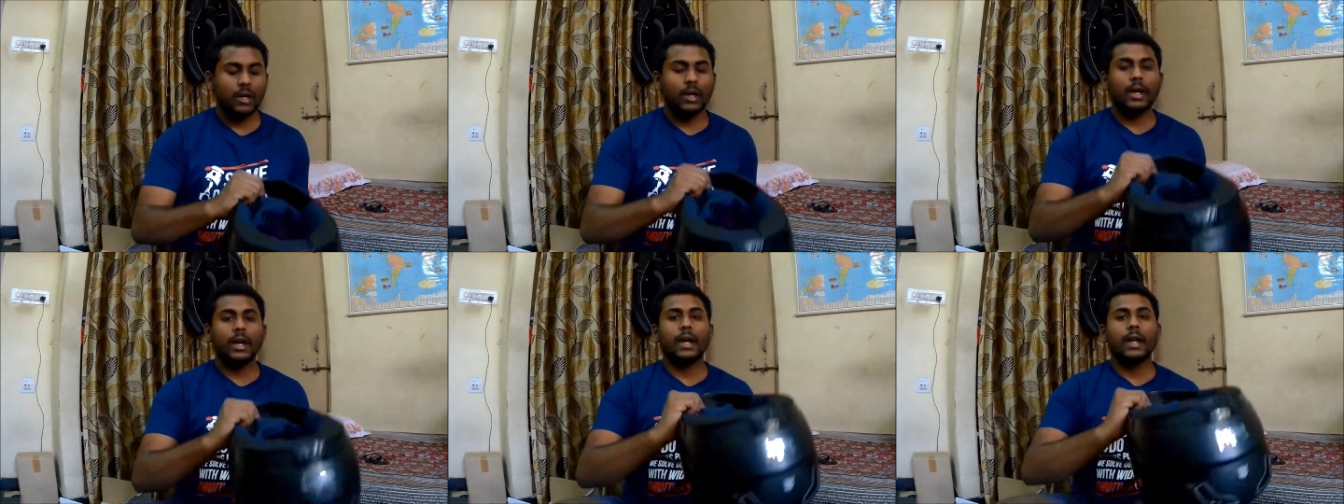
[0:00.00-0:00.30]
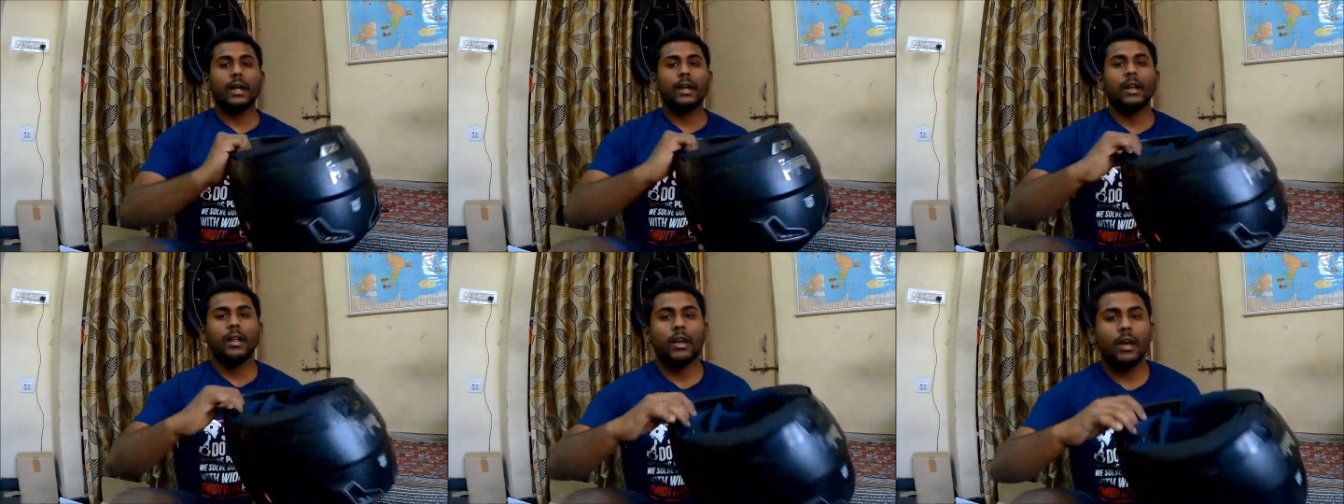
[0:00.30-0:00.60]

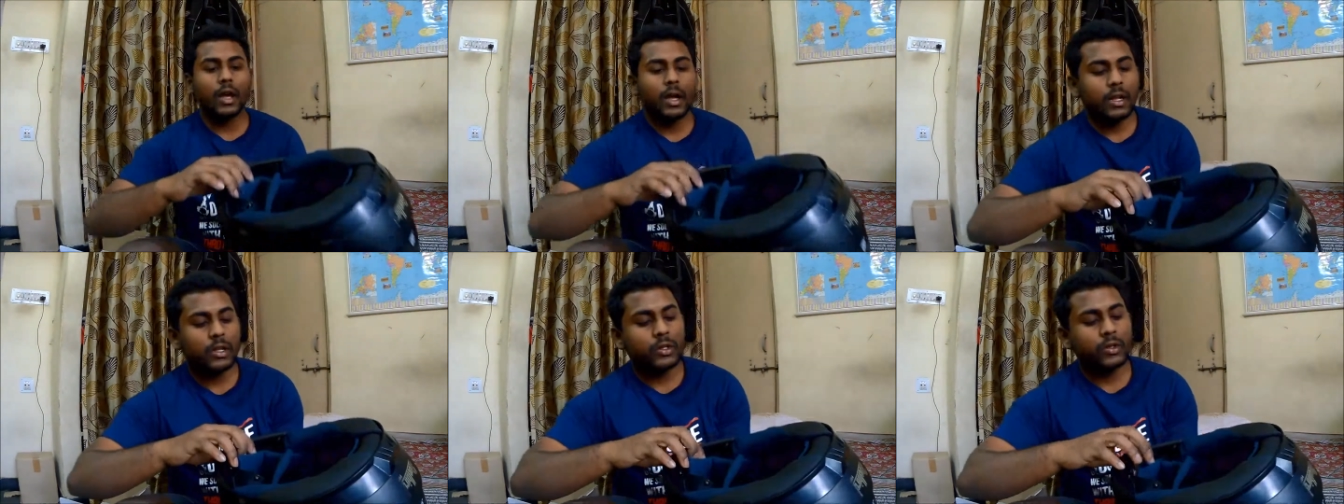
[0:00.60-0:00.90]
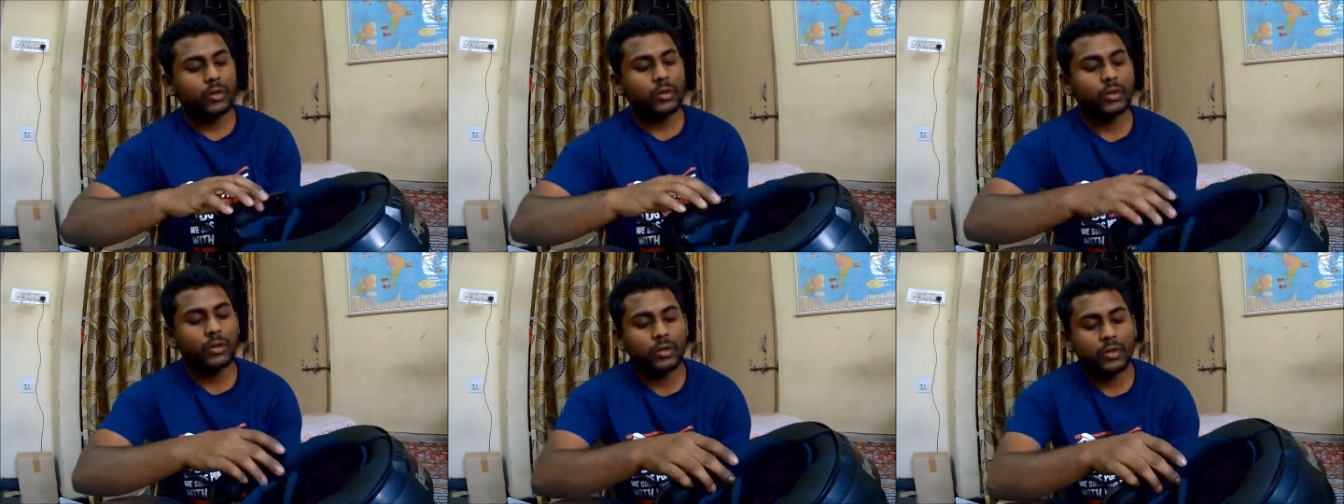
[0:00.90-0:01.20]
and I'll
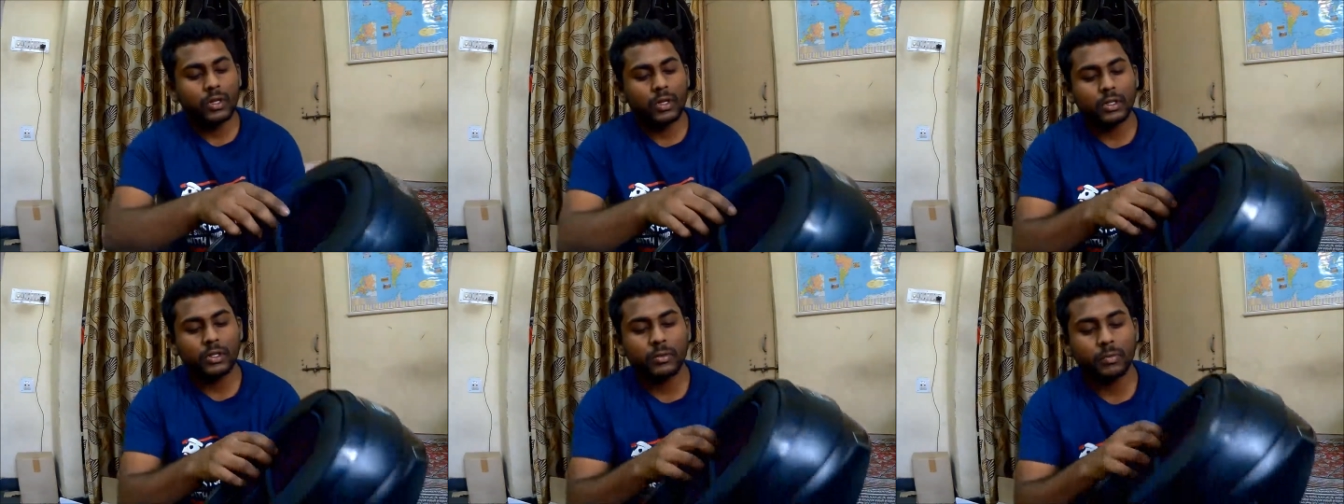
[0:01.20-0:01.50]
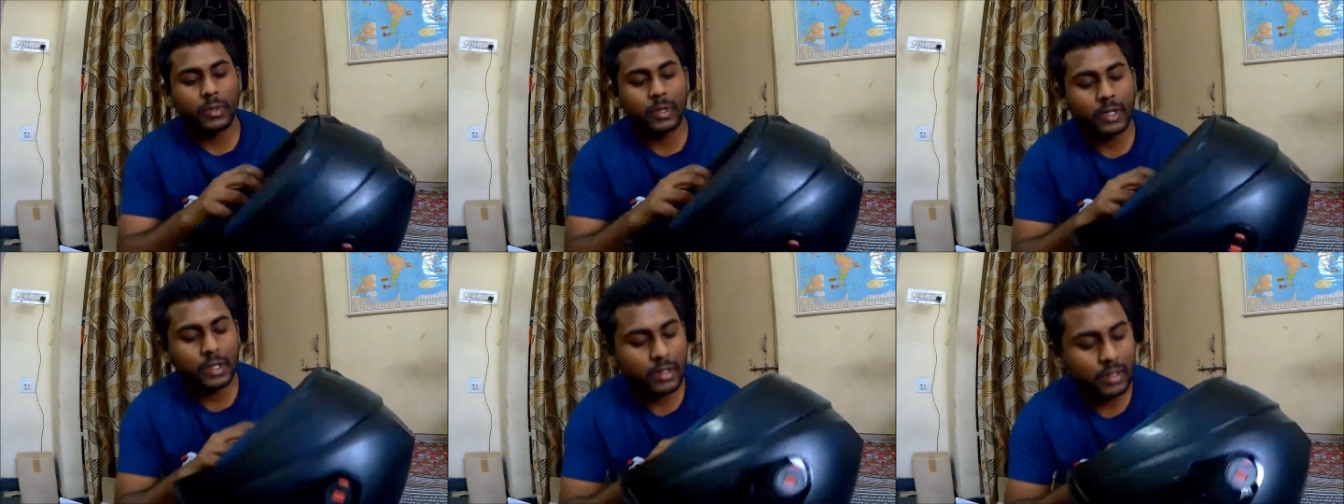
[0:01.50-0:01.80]
show you the
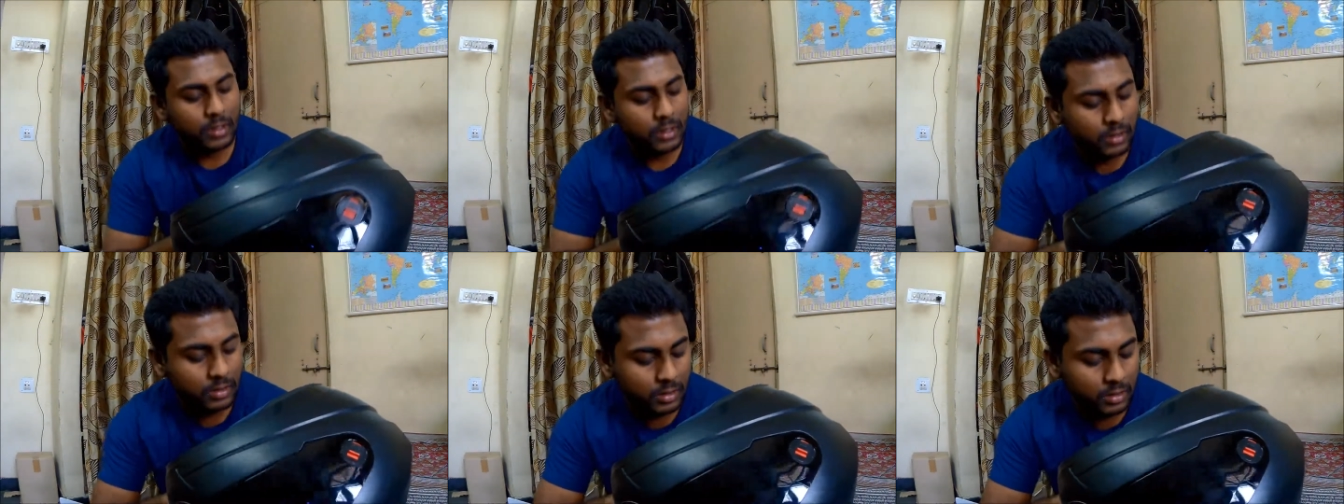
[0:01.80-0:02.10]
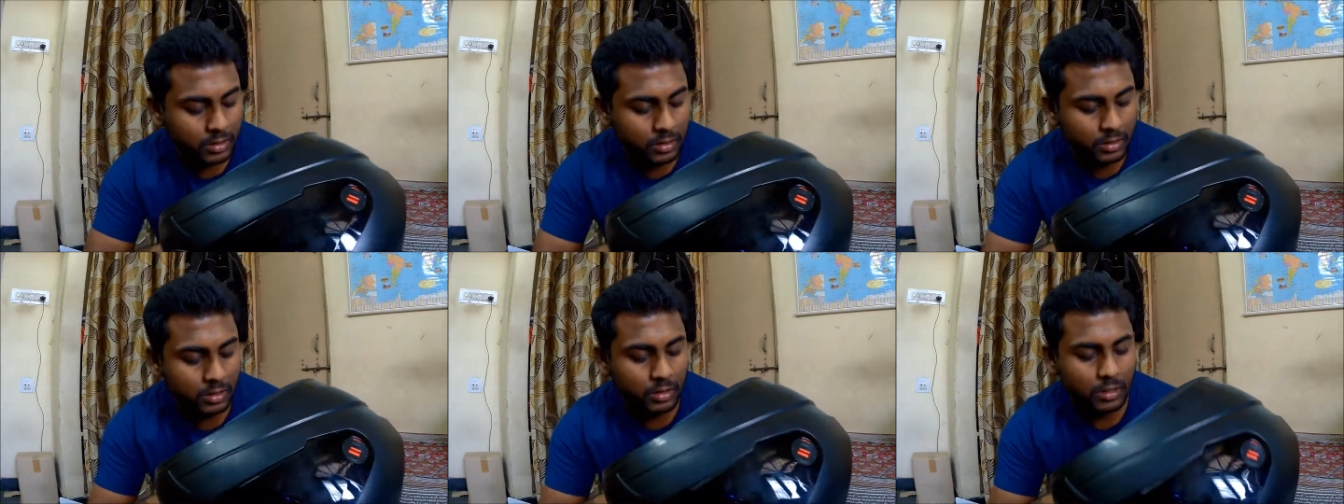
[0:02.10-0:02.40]
speakers
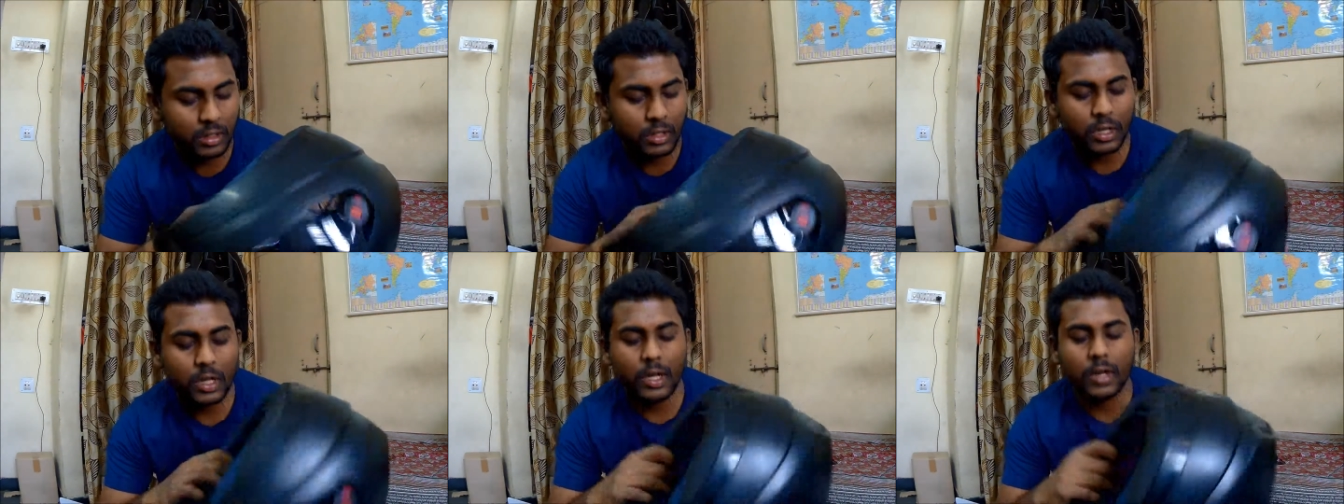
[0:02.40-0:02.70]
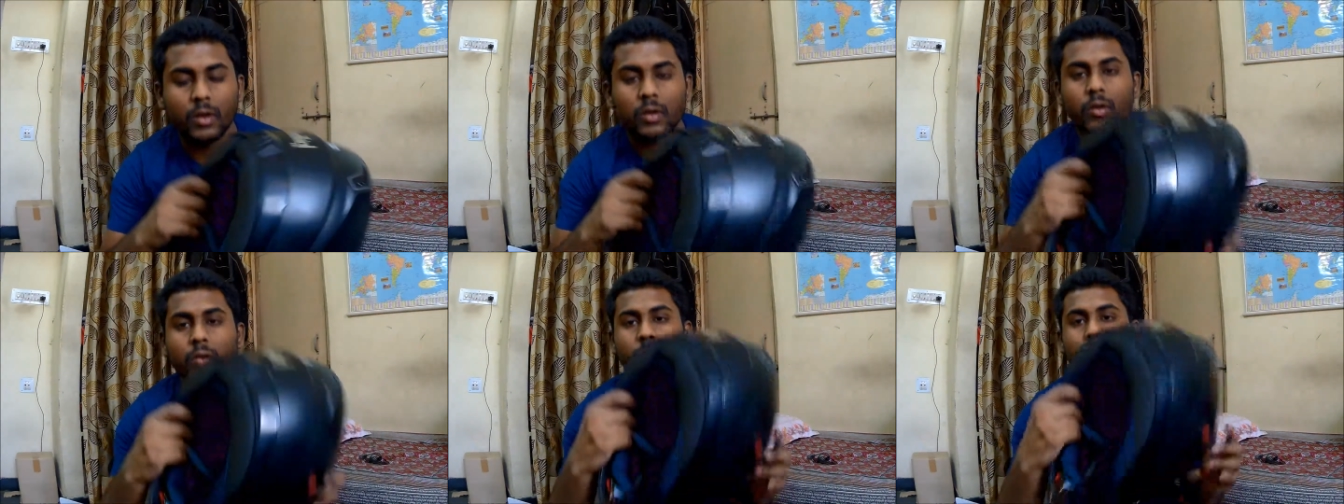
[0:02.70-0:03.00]
I
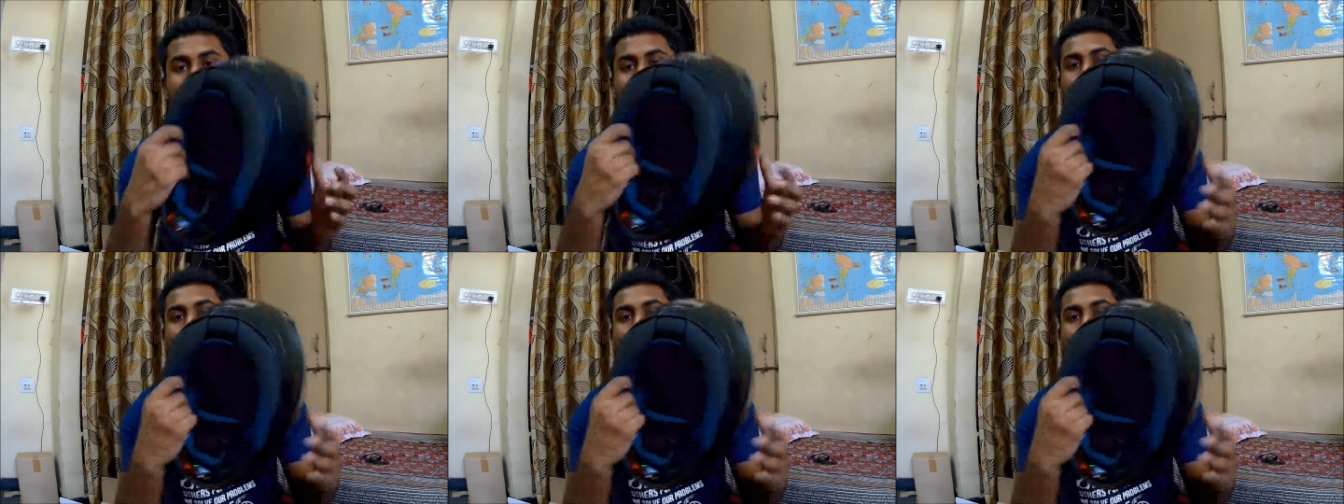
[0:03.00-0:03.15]
hope you